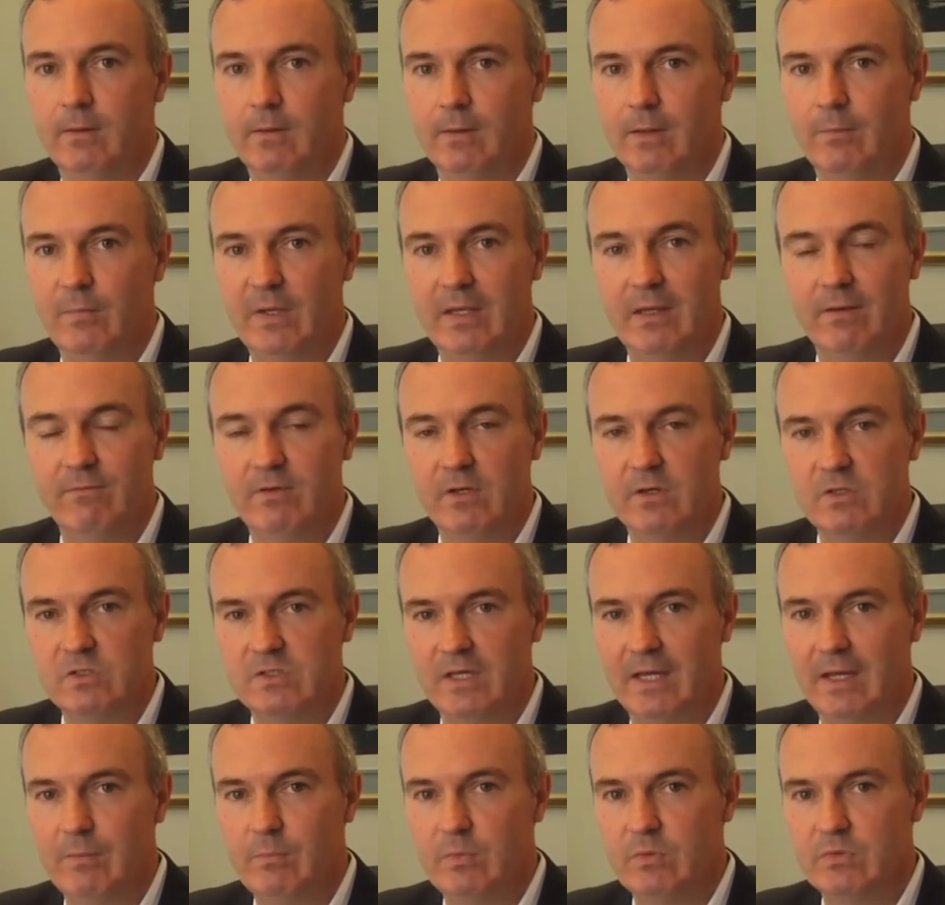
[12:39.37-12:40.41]
Let me give you
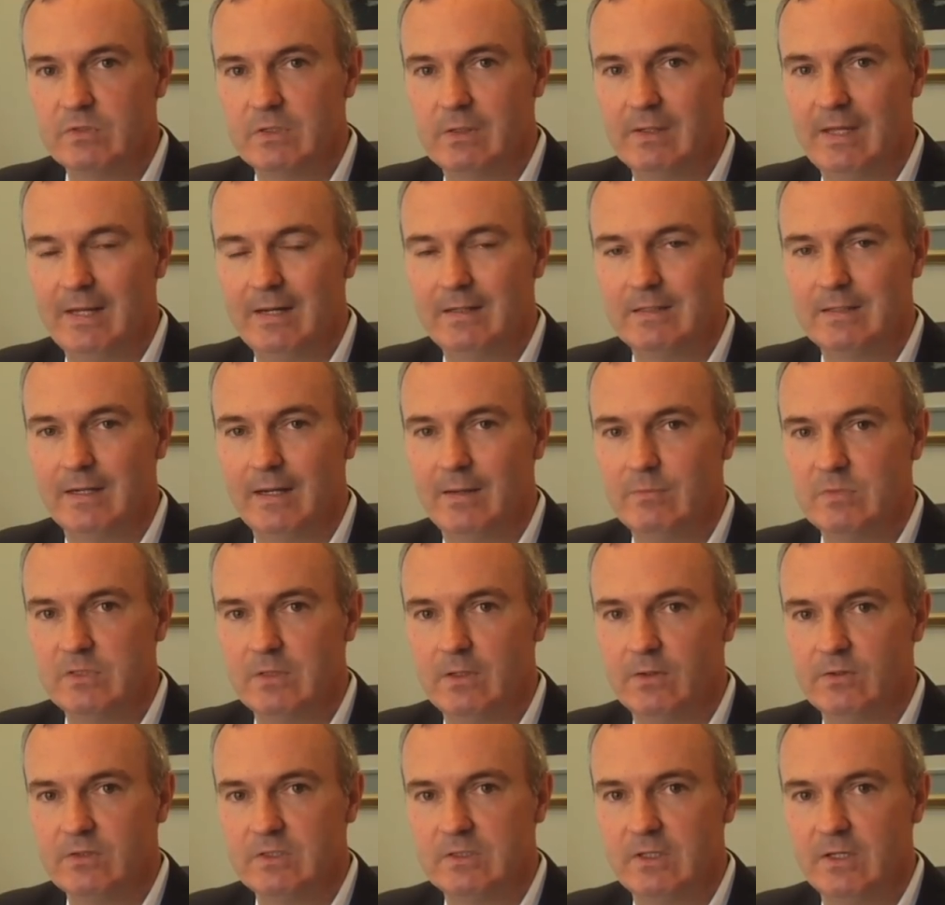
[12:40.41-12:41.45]
examples. A lot of times
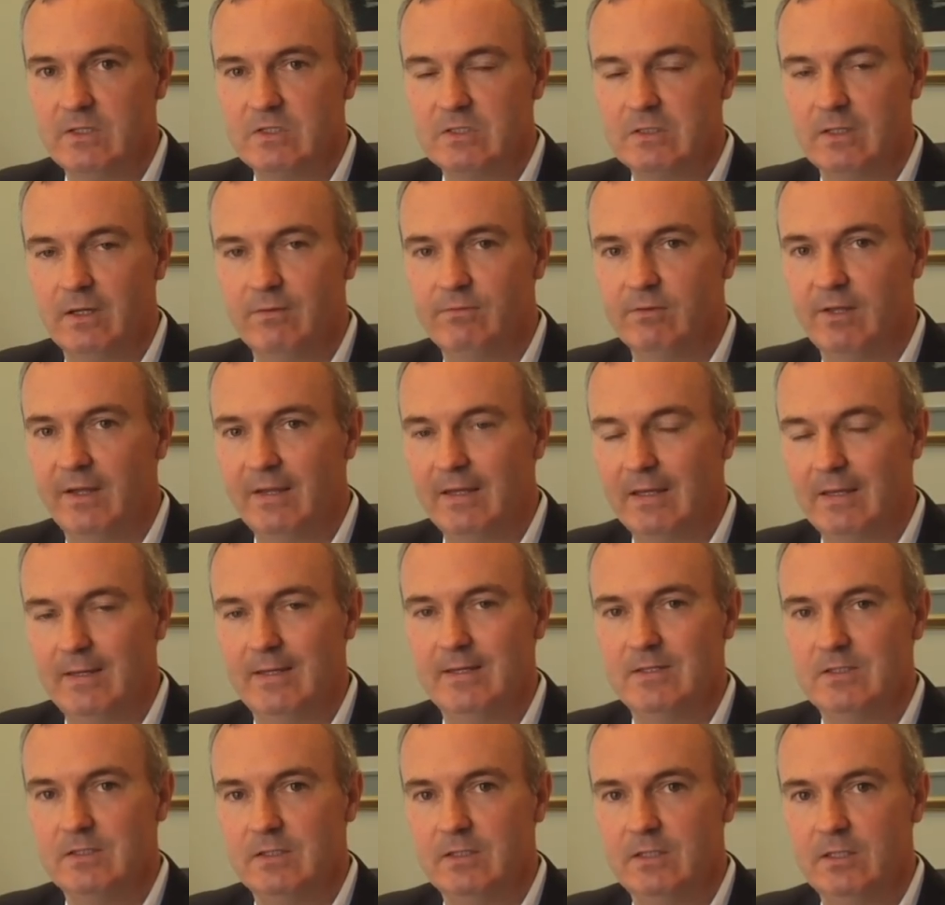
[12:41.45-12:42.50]
they'll say stuff like,
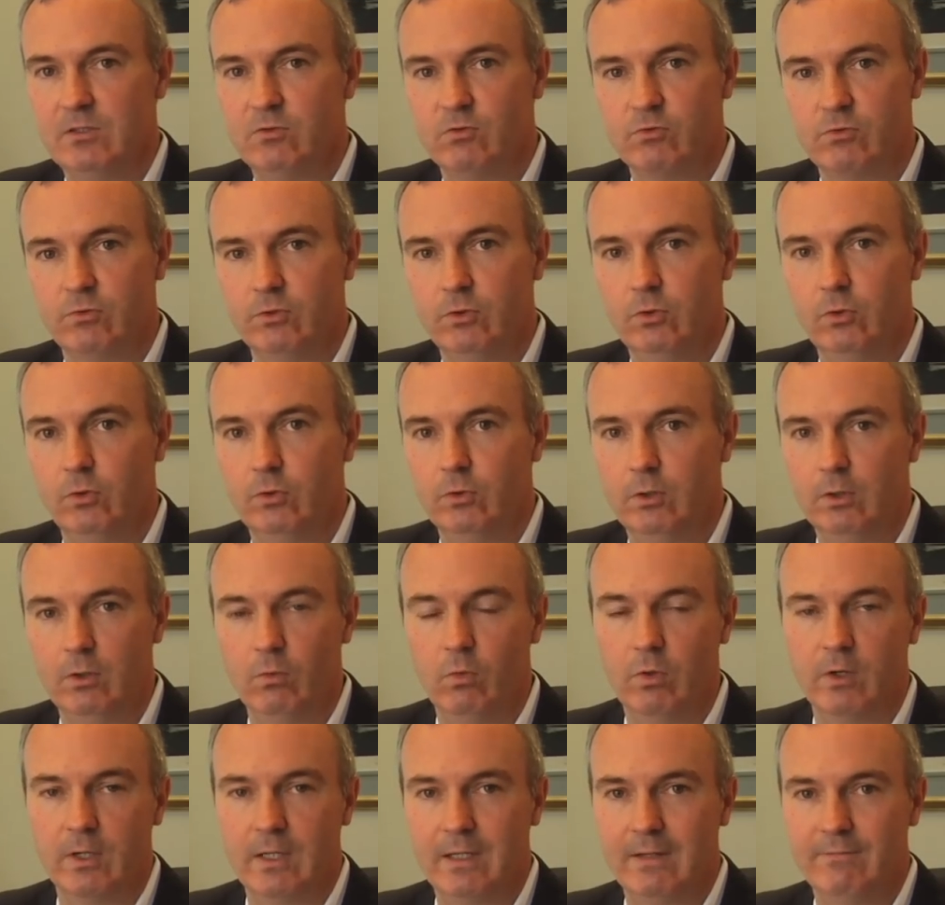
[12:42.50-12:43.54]
isn't it true you
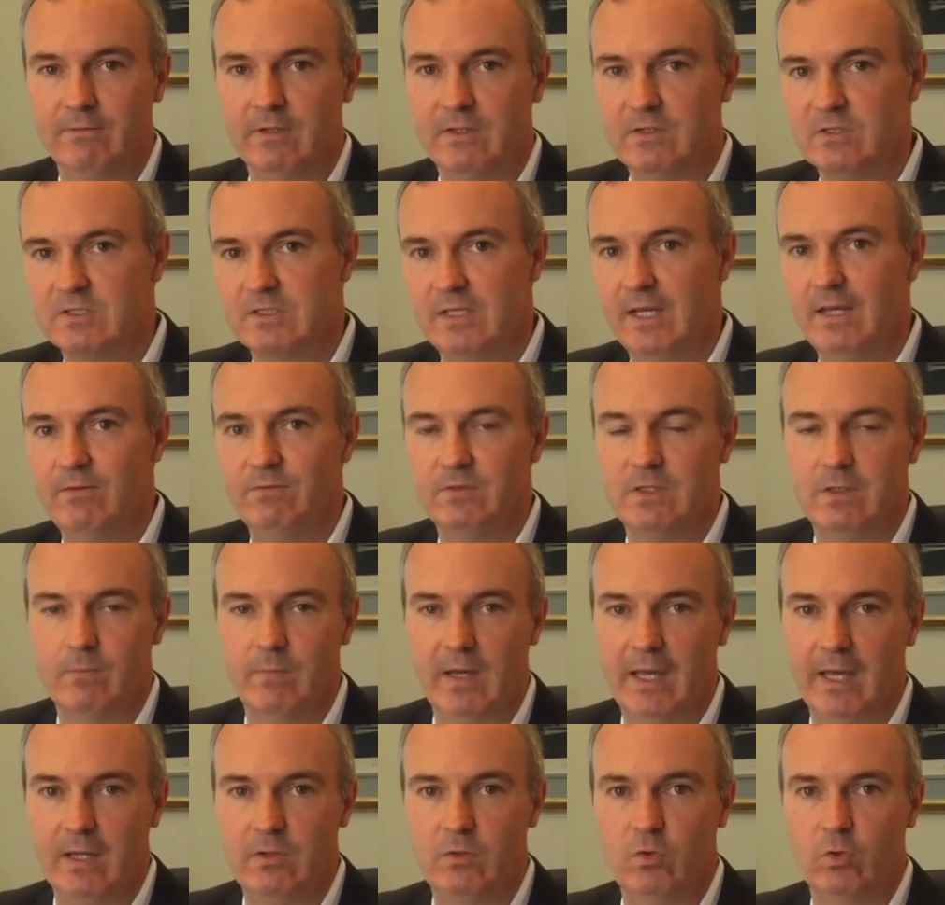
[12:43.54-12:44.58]
were given a safety
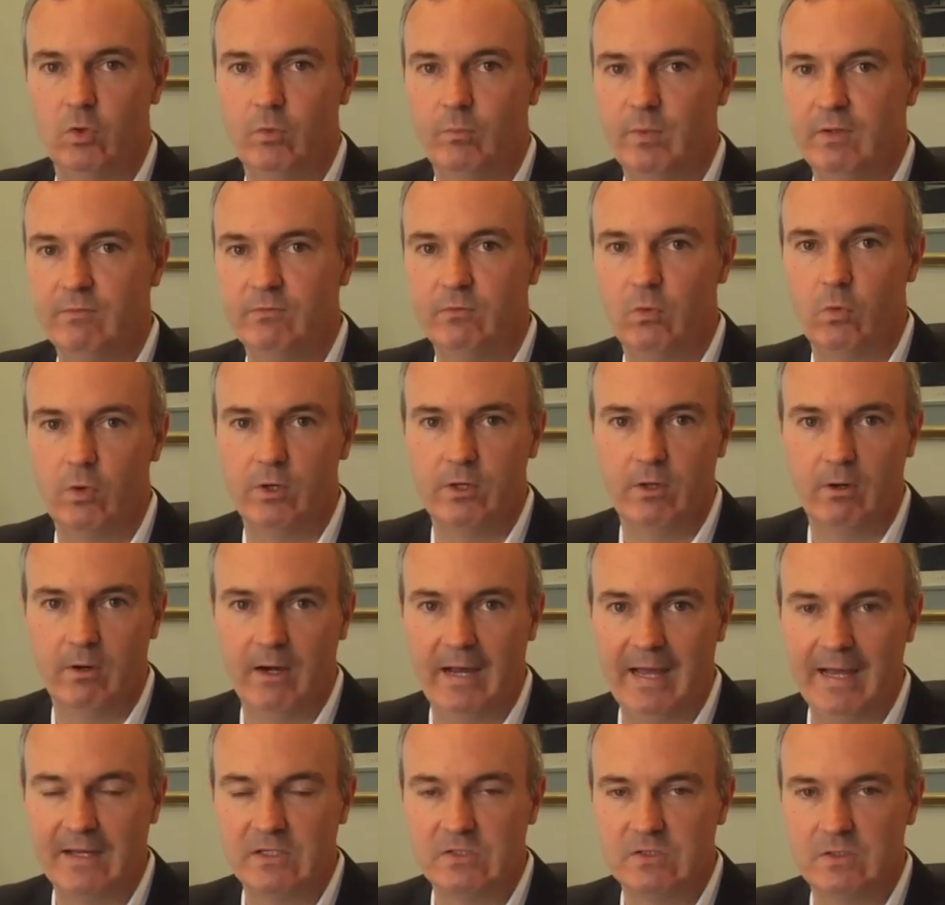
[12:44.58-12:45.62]
manual before your
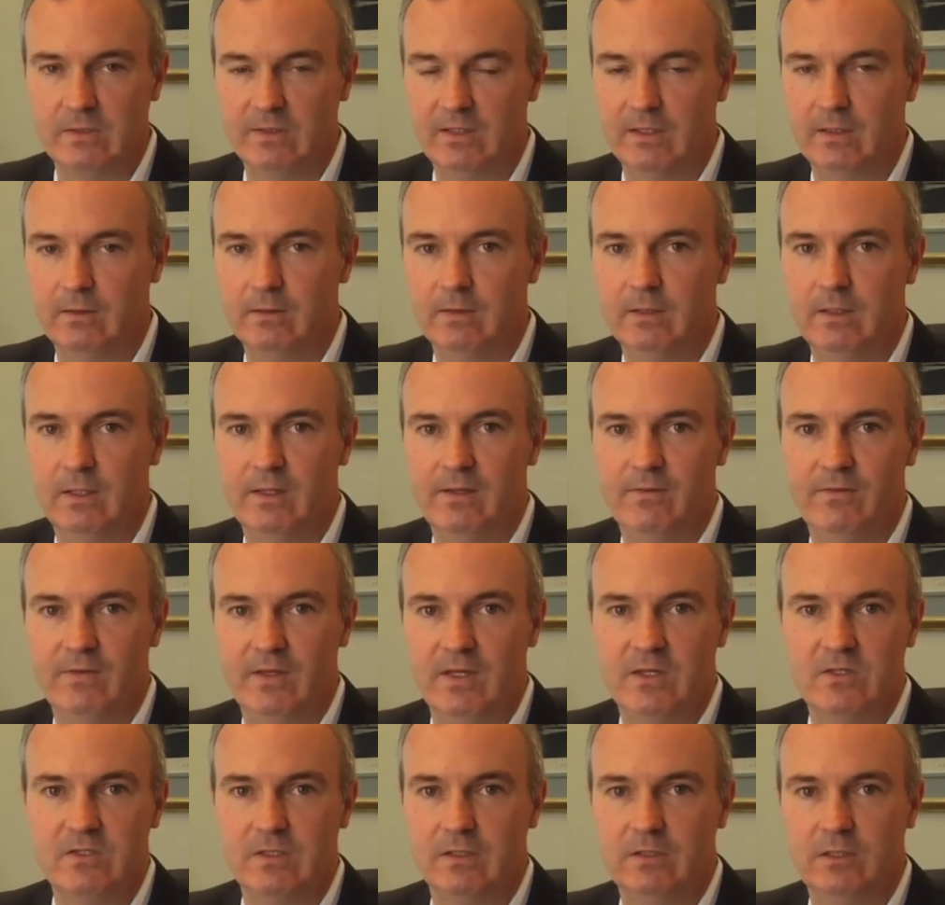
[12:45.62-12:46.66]
accident?
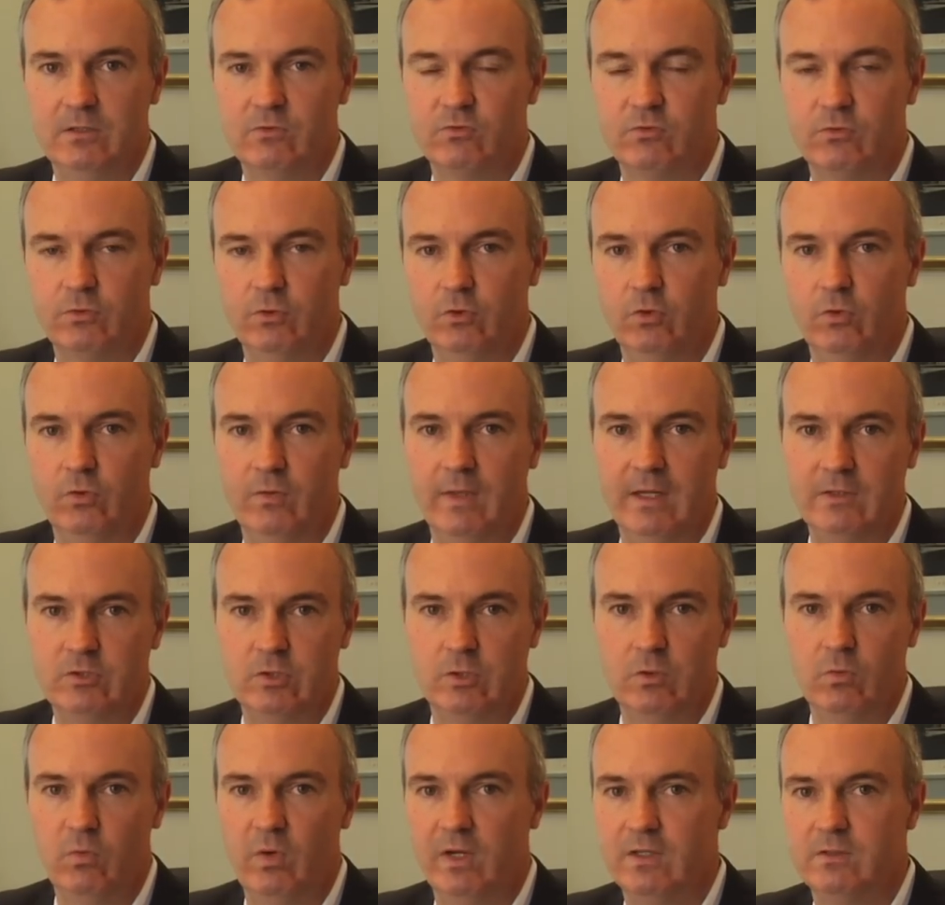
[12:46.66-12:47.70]
Isn't it true that
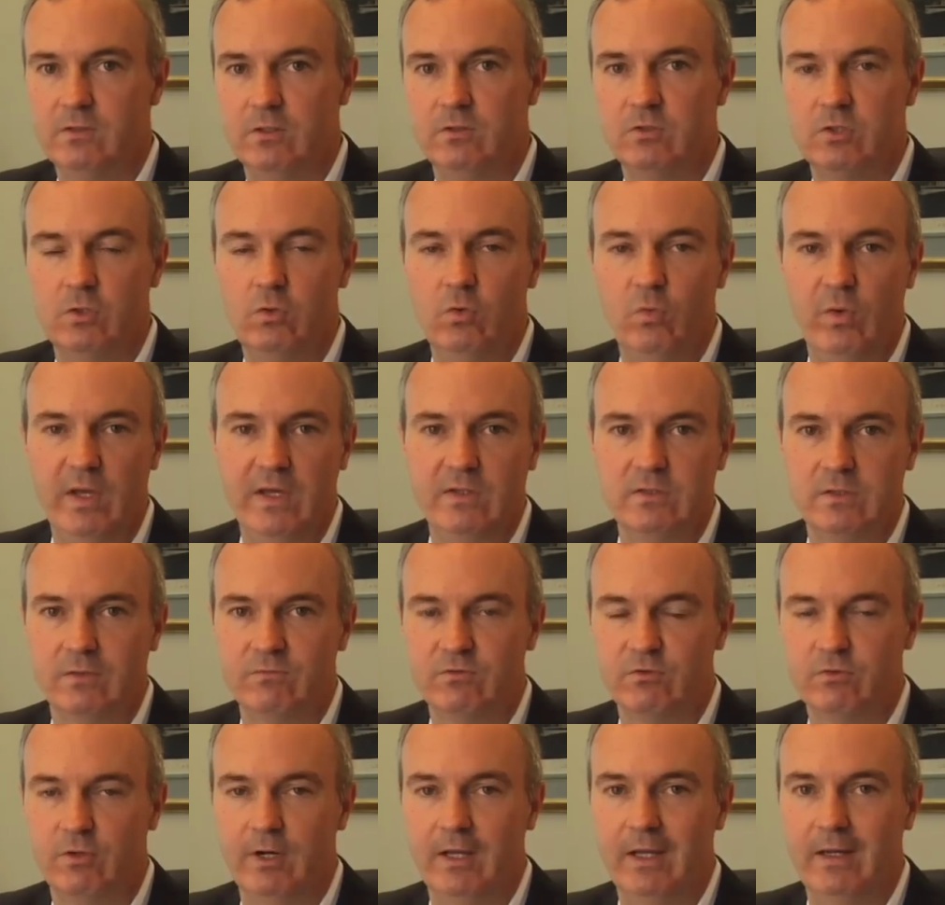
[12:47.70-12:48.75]
you went to 2 weeks
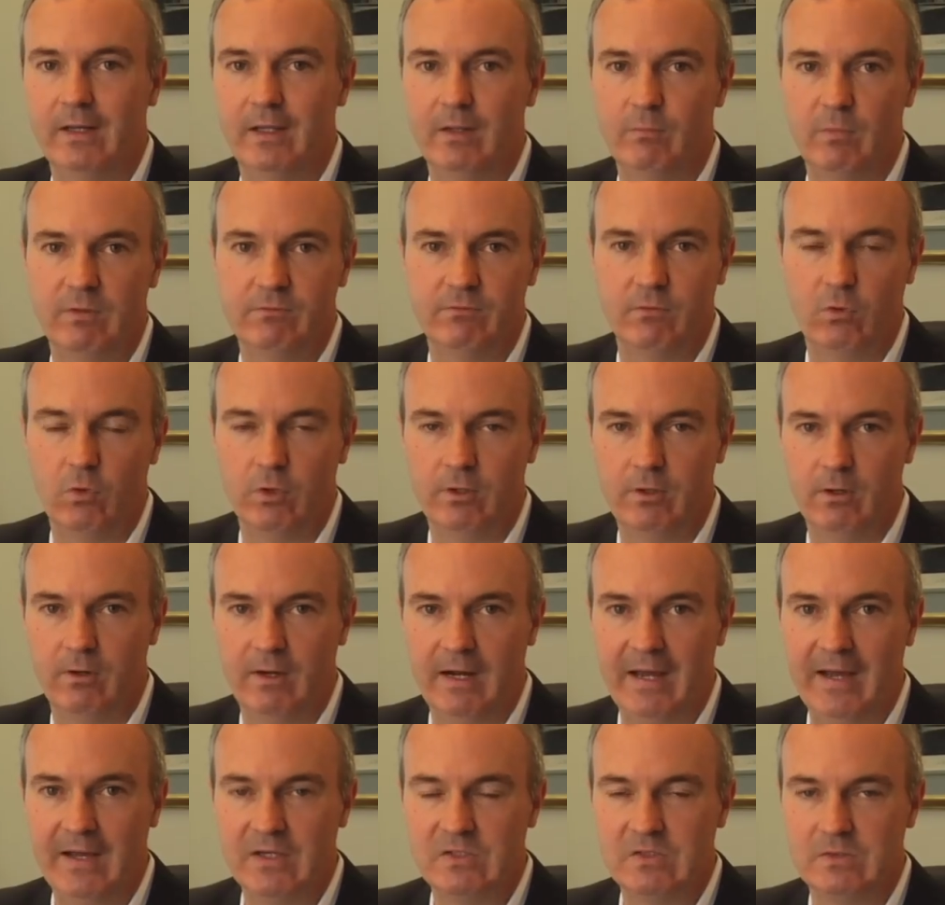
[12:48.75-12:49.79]
of training before your
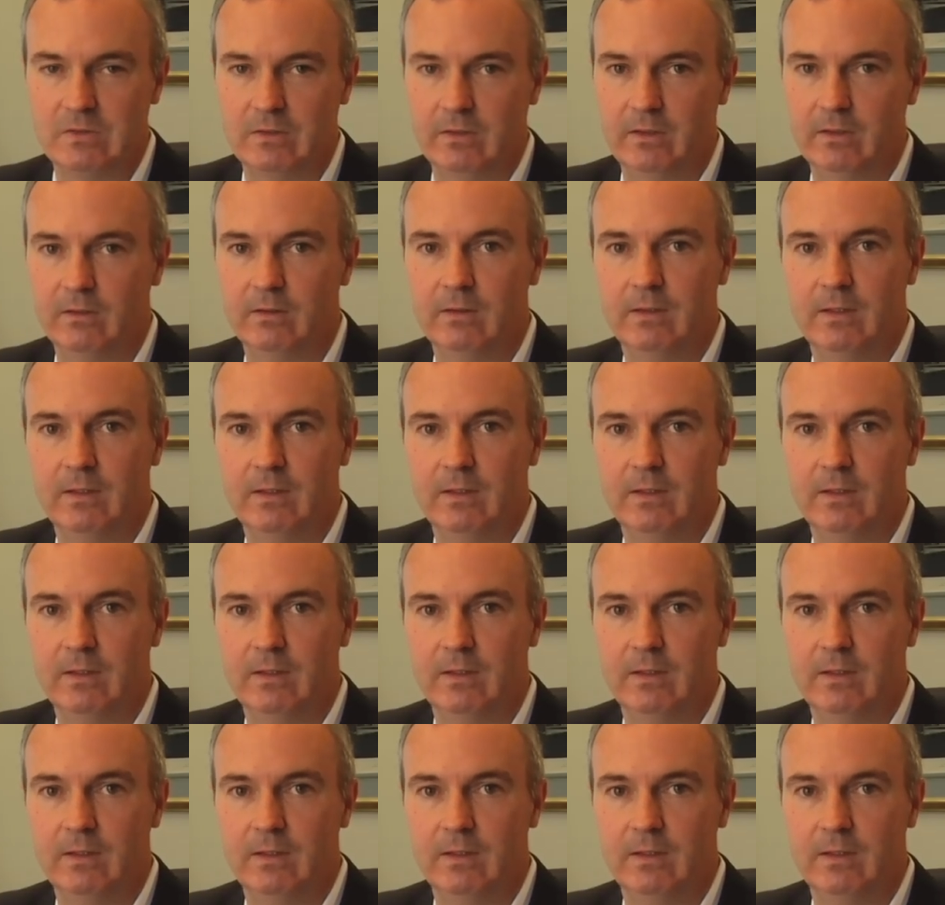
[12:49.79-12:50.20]
accident?